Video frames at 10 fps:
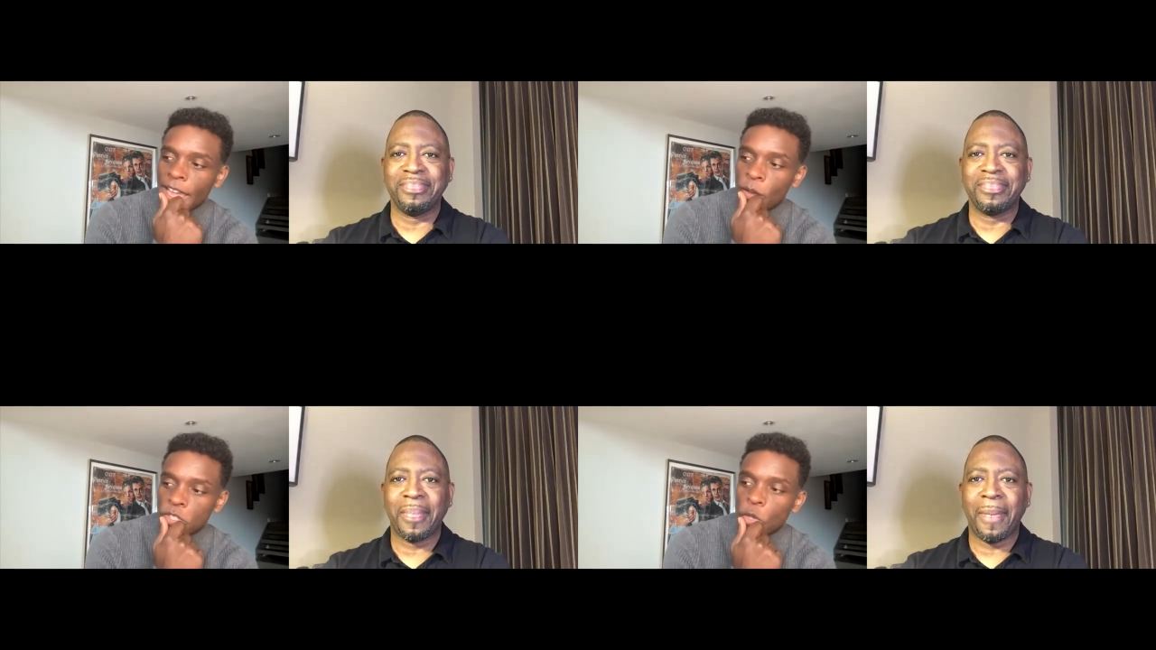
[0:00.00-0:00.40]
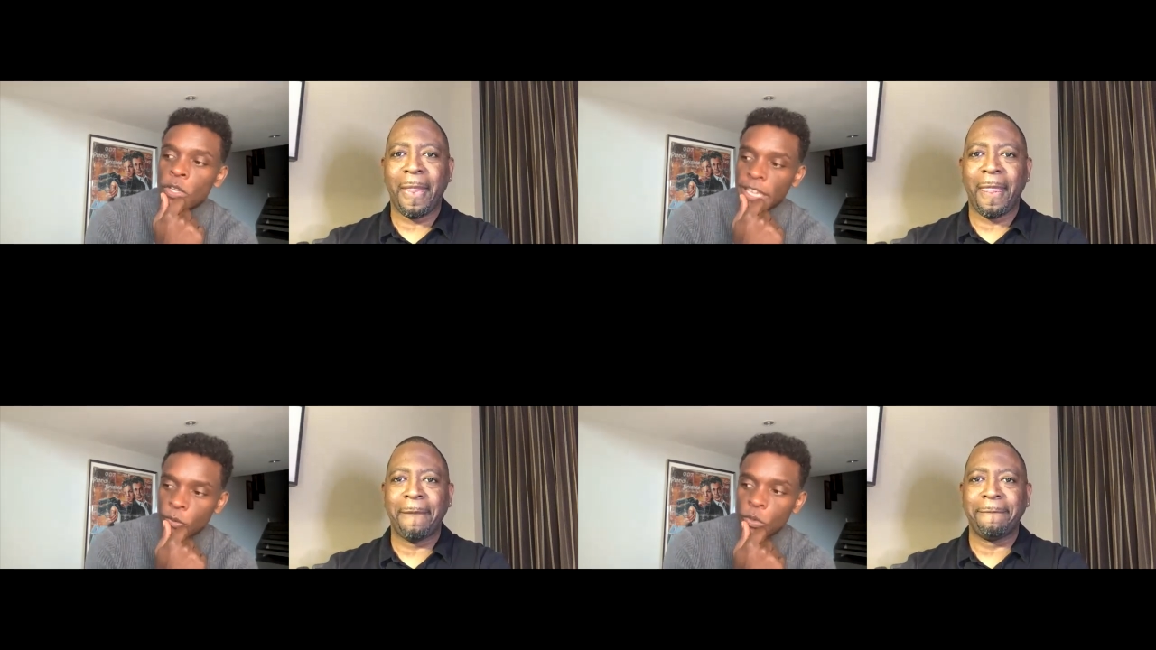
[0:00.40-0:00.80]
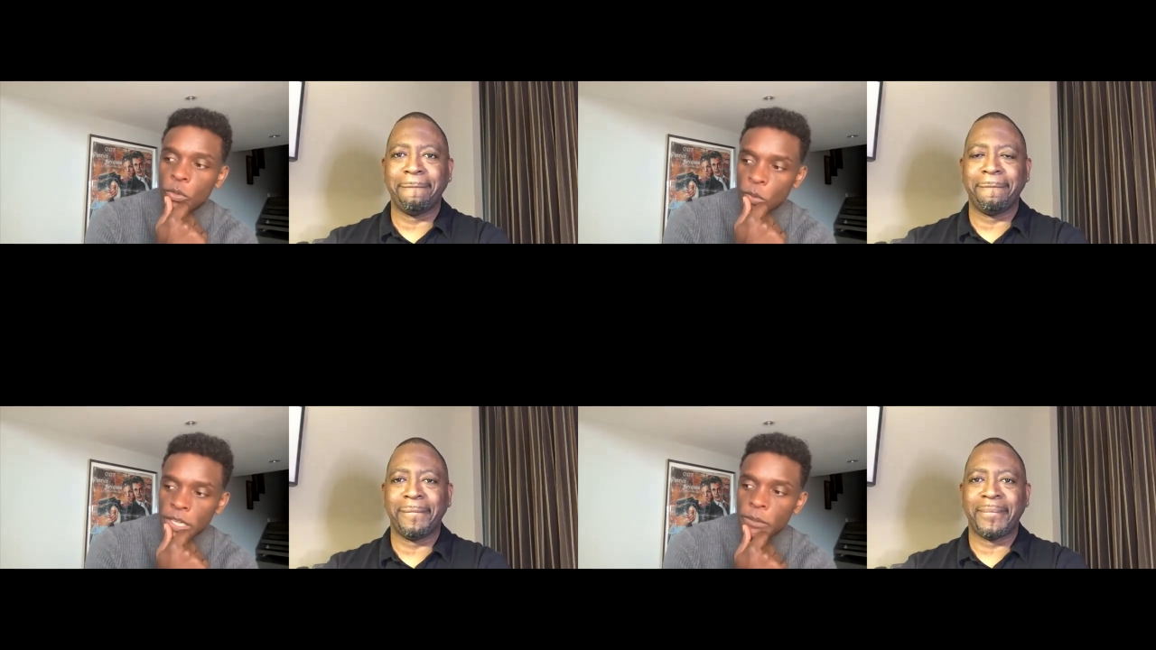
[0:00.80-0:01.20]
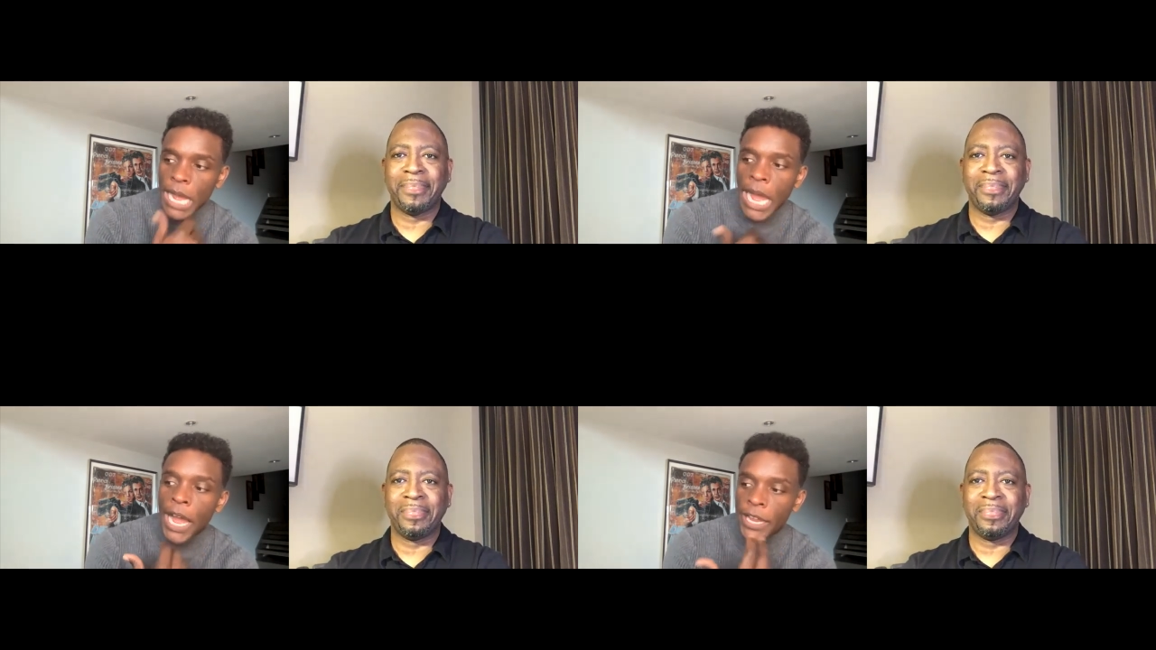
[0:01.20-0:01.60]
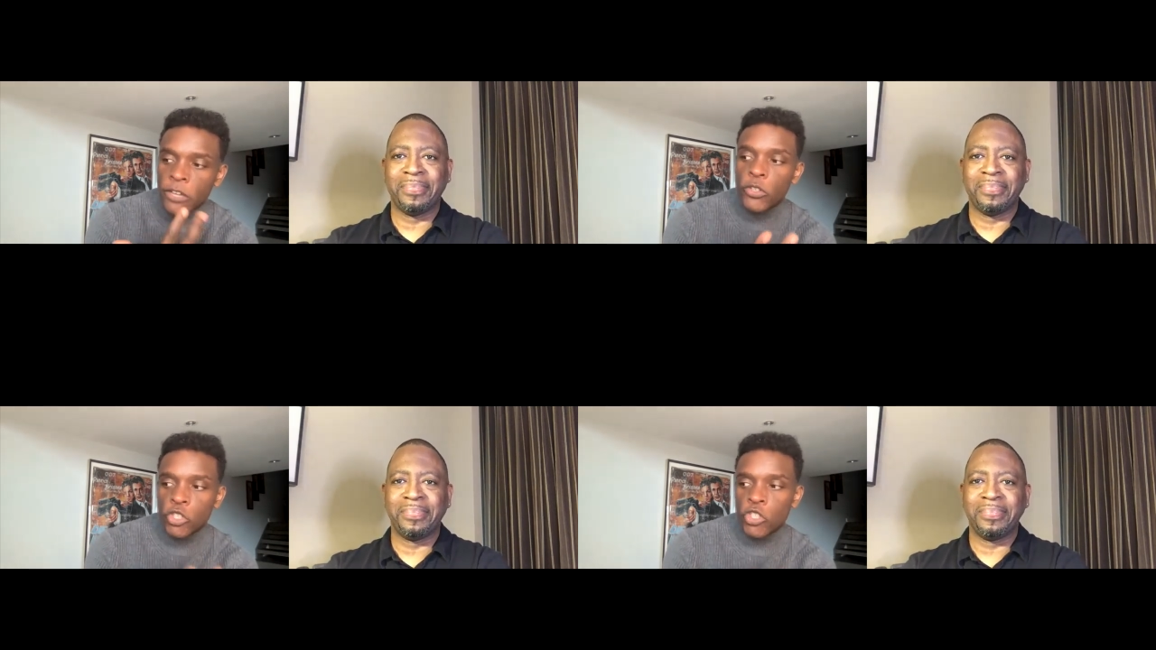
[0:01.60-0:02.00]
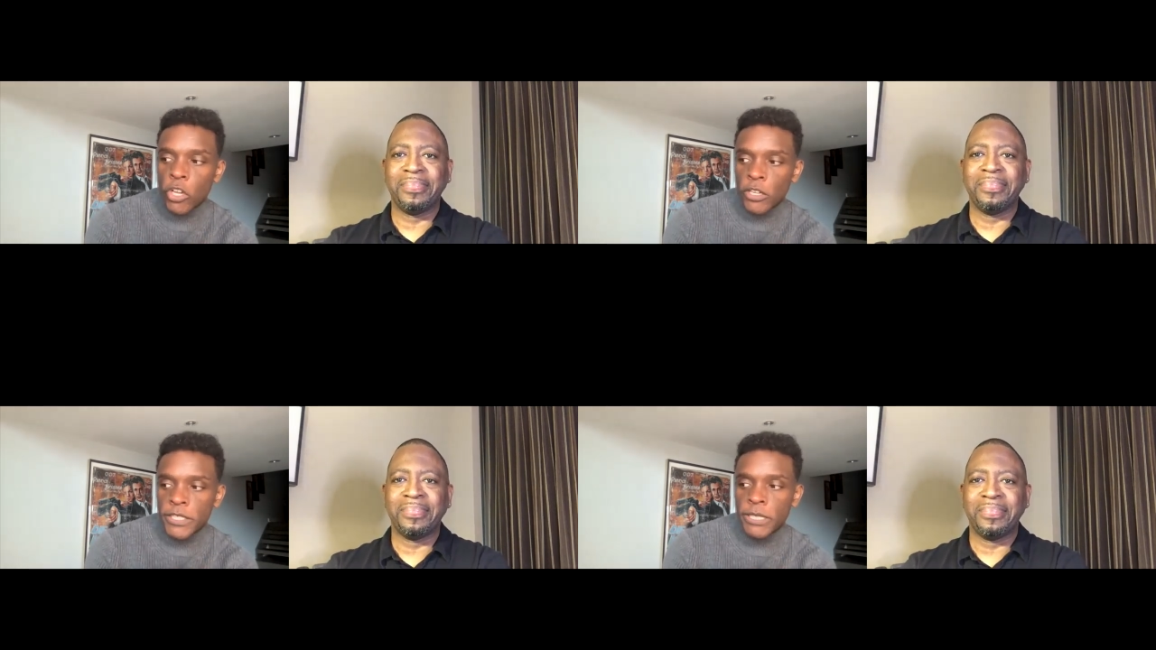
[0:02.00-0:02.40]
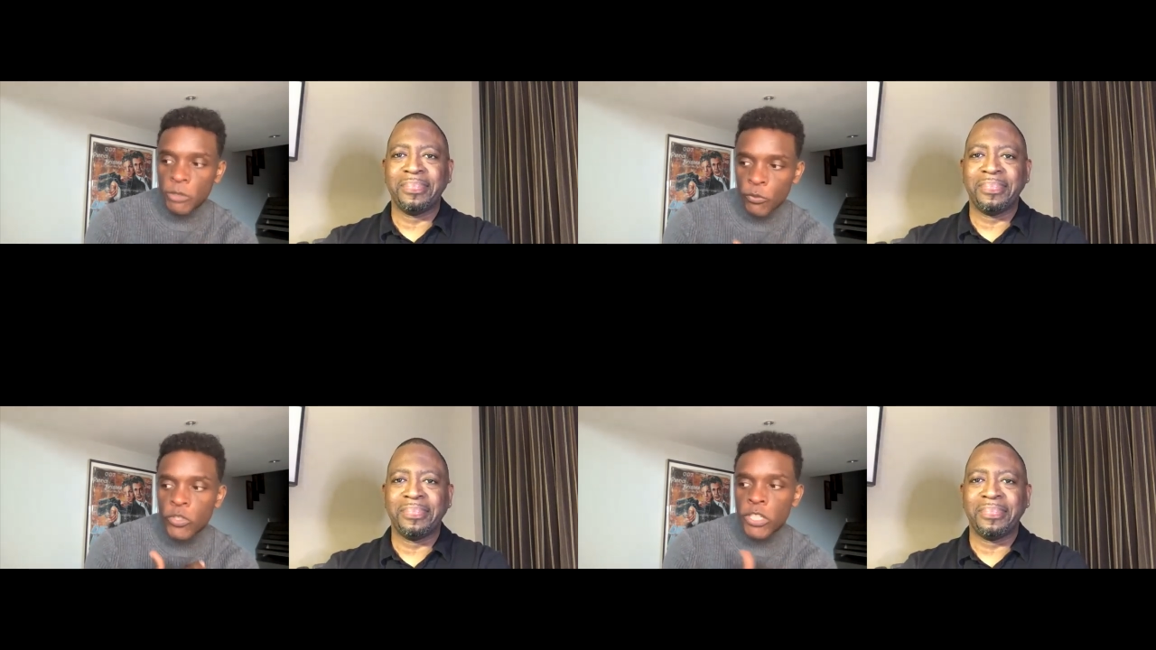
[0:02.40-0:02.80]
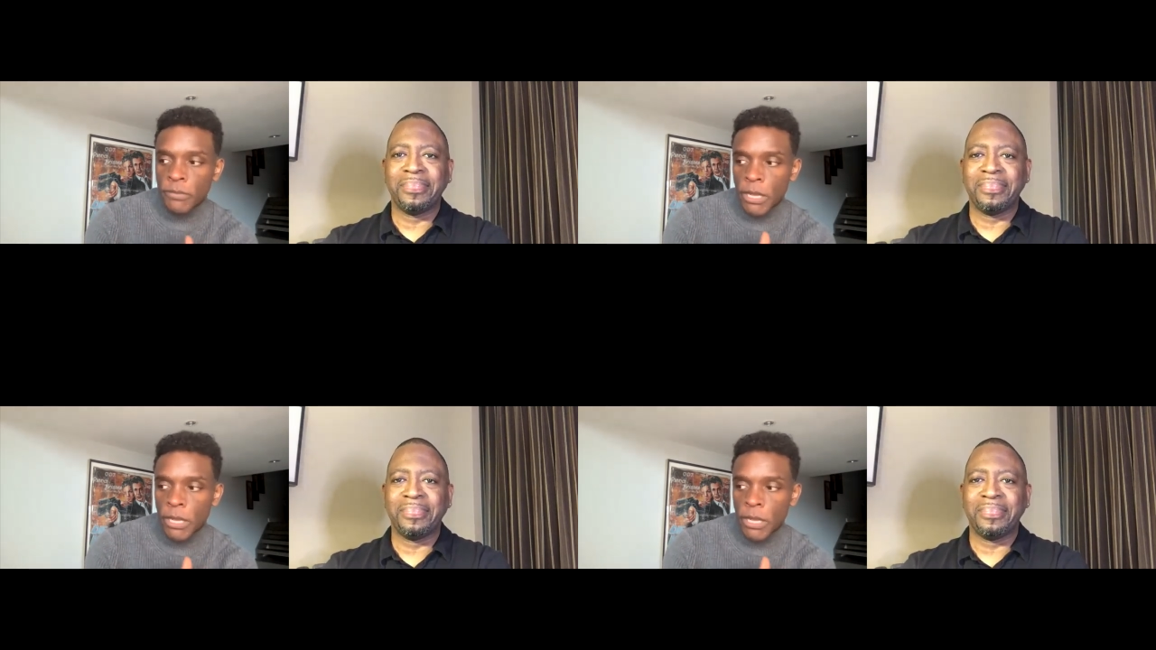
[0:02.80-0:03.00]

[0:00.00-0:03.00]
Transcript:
Speaker 1: I was okay with what I, Chris Chalk, did. But if we're talking